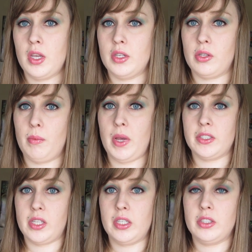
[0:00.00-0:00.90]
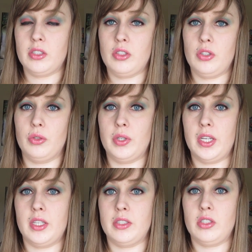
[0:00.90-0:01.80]
So the best thing to do
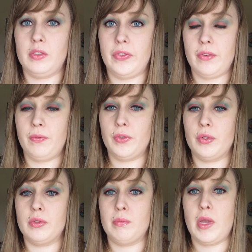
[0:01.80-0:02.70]
is just feed fruits